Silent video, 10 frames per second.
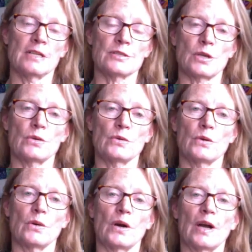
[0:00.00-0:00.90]
So,
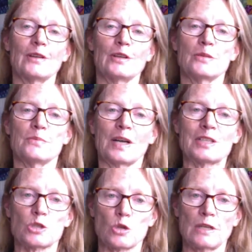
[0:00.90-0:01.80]
by
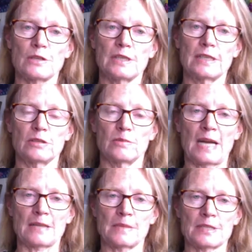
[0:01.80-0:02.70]
strengthening your
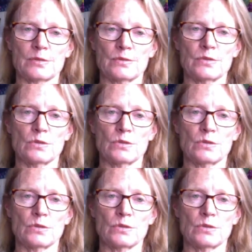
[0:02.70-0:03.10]
back muscles,